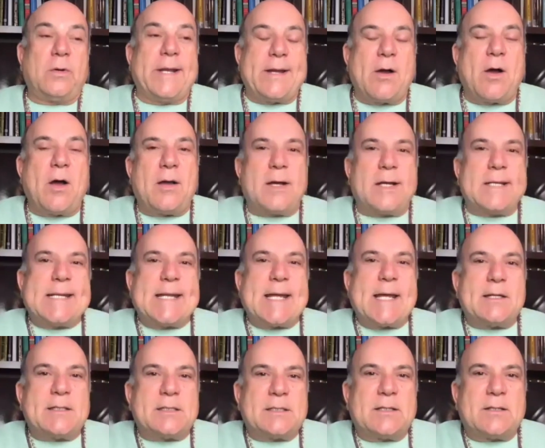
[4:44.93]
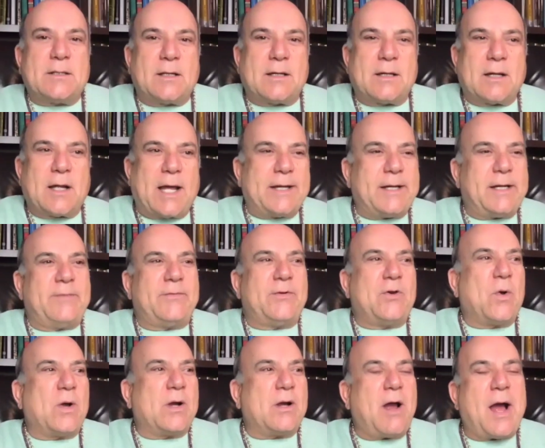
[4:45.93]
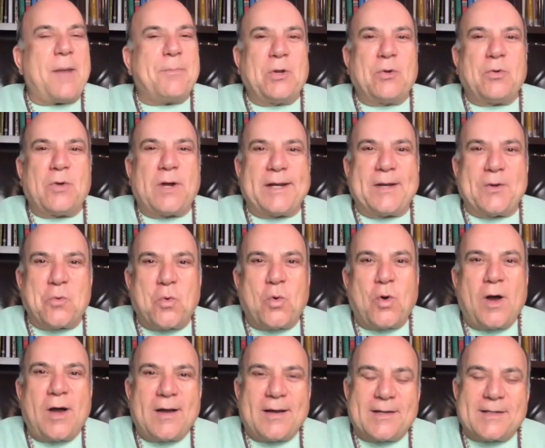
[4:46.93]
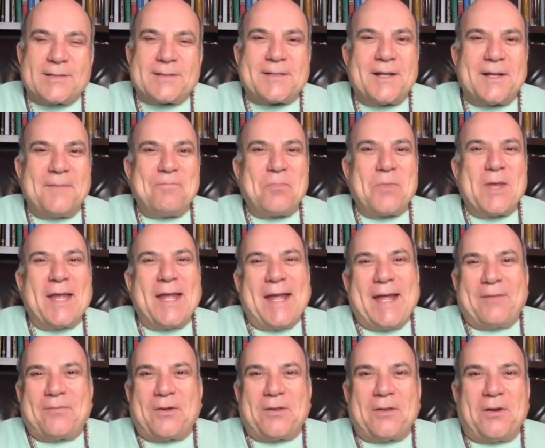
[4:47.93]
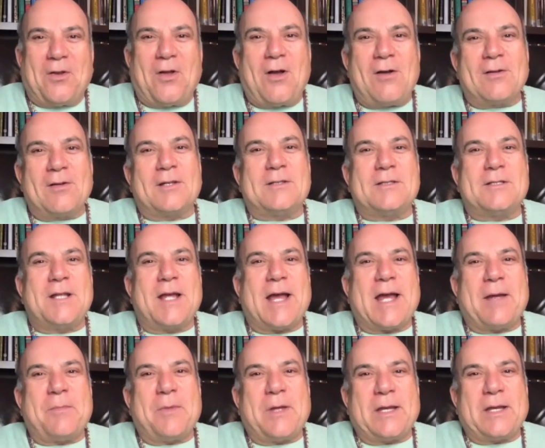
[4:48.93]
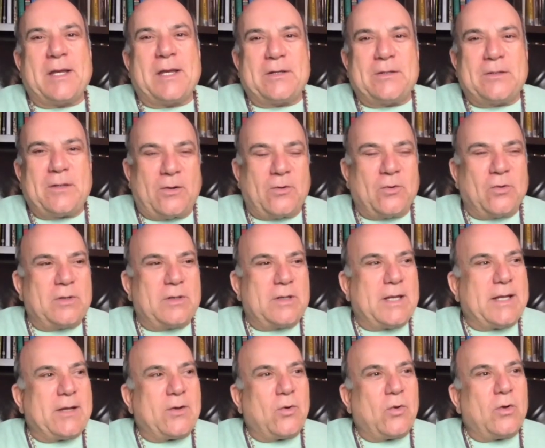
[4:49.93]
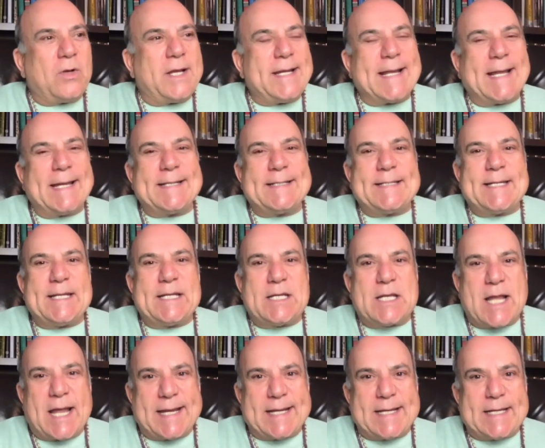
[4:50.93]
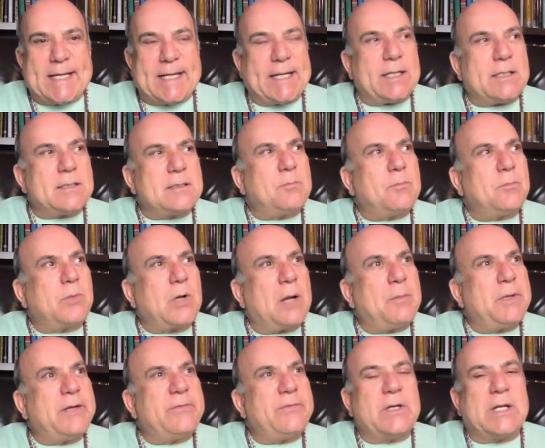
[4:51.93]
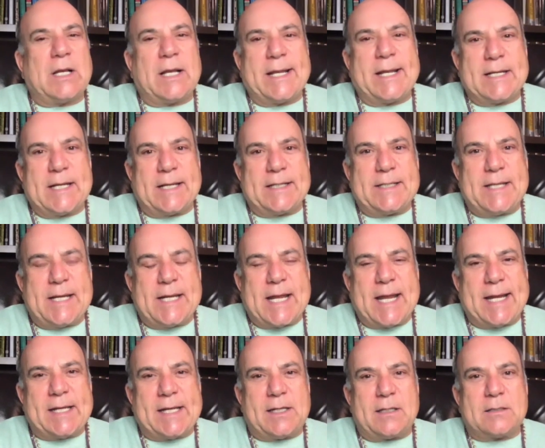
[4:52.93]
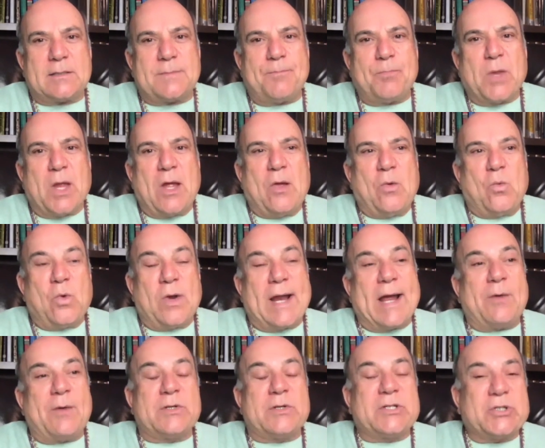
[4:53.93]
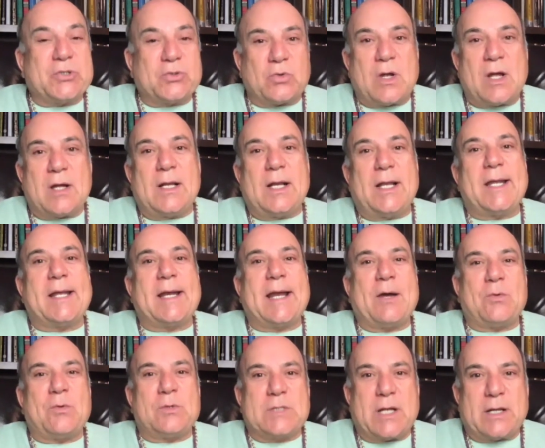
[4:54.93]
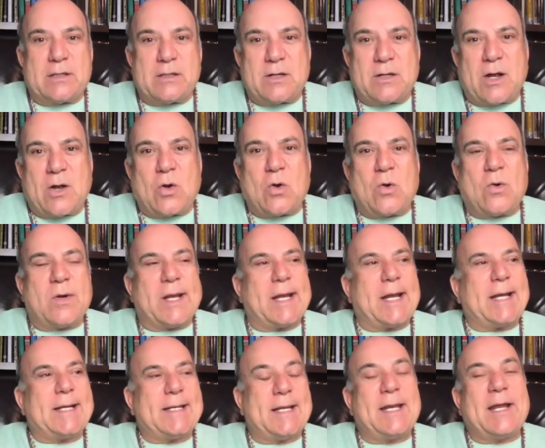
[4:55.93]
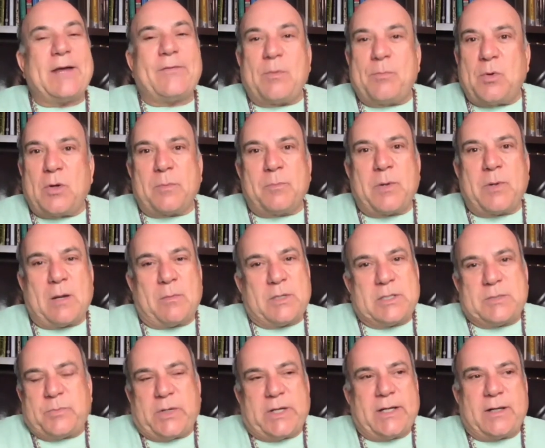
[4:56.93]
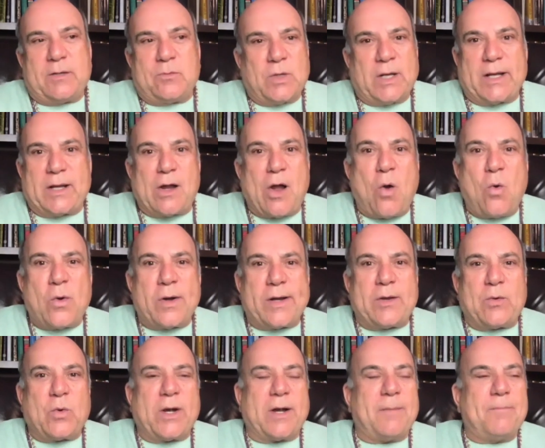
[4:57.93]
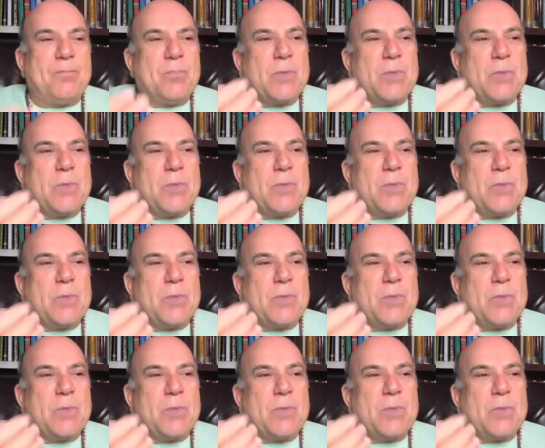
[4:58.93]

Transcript: on, yes, and I didn't even know what copywriting was for the longest time. And in the early 1990s, probably even the late 1980s, when I was struggling and I was unknown, and I did have a book published, but it didn't really go anywhere,